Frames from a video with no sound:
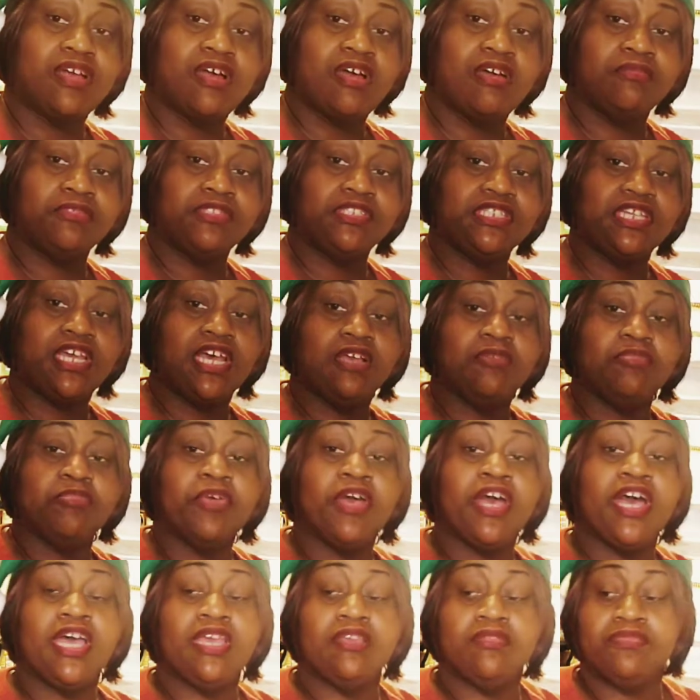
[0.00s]
Comstock
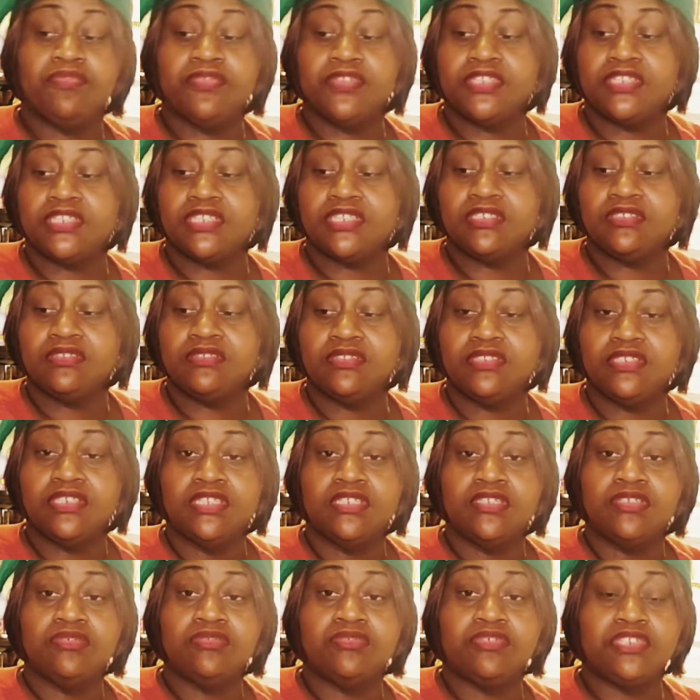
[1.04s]
pie filling,
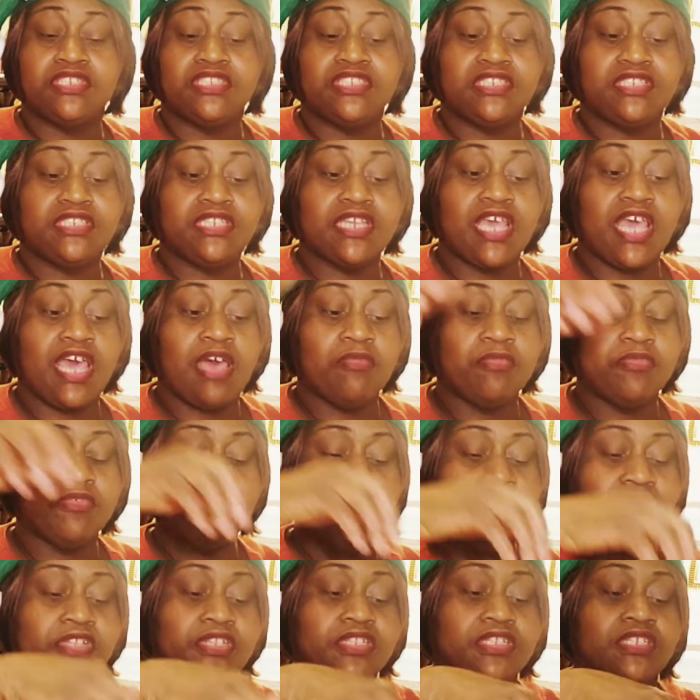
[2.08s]
which is the apple
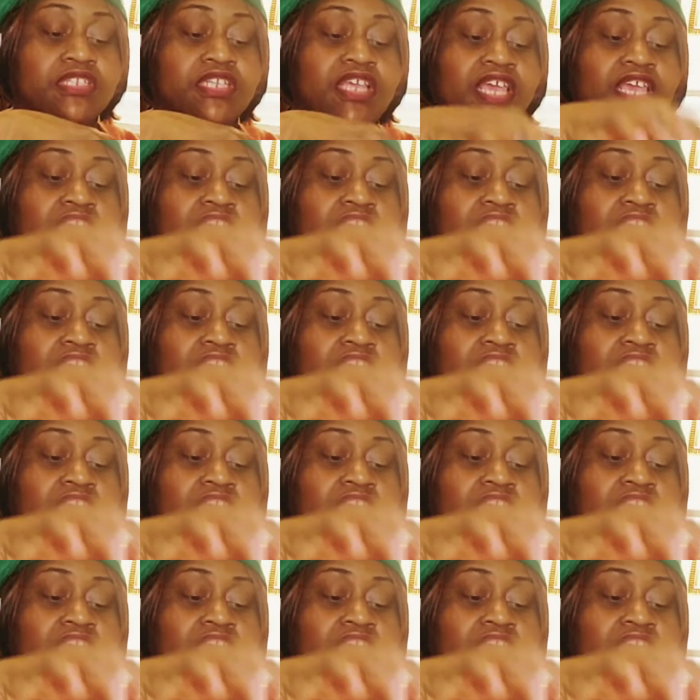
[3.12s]
filling.